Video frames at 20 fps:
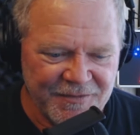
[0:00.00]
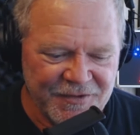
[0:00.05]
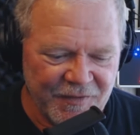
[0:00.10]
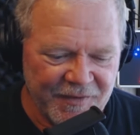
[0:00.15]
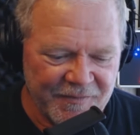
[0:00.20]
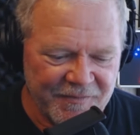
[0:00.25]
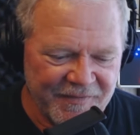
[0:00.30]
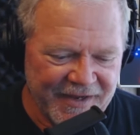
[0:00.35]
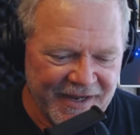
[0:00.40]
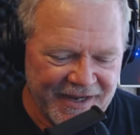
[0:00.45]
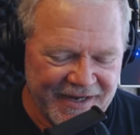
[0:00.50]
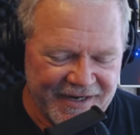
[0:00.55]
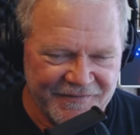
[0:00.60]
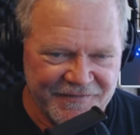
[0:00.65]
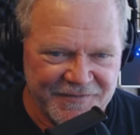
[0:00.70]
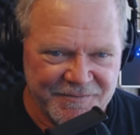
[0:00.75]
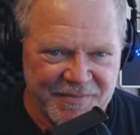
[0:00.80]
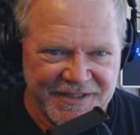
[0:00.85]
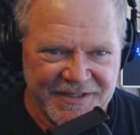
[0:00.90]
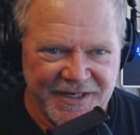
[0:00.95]
So we've kind
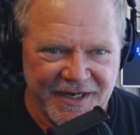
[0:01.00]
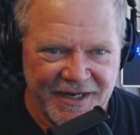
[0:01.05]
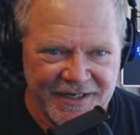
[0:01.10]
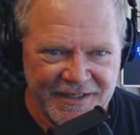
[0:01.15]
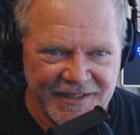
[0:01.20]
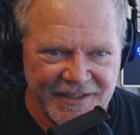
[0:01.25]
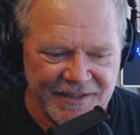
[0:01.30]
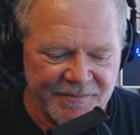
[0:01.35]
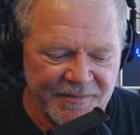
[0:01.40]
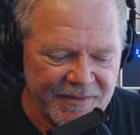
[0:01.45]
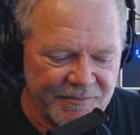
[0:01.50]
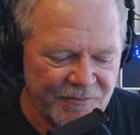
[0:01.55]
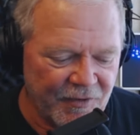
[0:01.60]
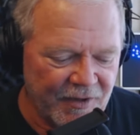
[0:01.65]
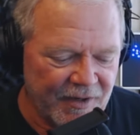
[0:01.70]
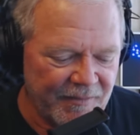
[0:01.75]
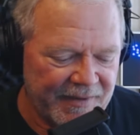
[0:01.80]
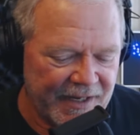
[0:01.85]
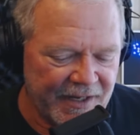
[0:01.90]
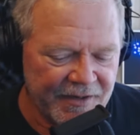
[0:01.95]
of been talking a little bit
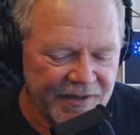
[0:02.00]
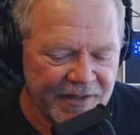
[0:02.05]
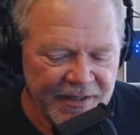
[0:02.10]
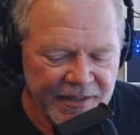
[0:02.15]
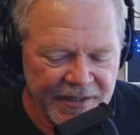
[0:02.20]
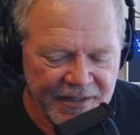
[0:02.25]
more about